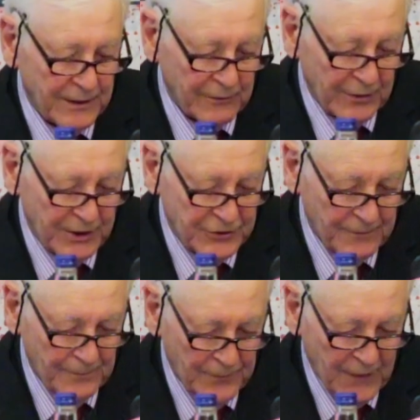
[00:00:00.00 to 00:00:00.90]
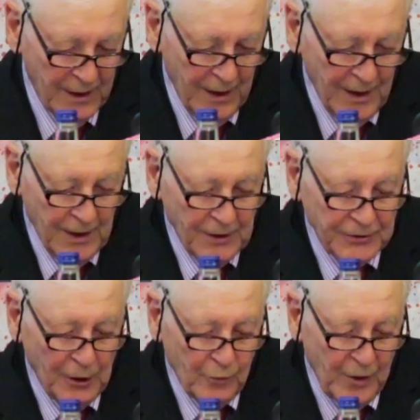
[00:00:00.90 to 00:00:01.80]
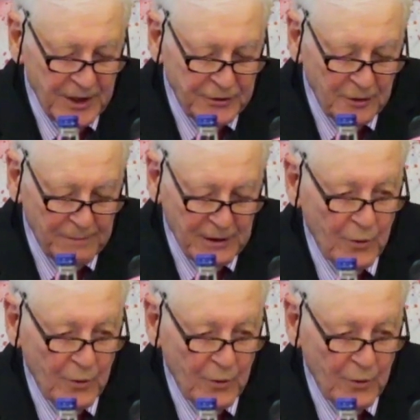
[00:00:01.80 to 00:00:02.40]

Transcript: in the region, so we should be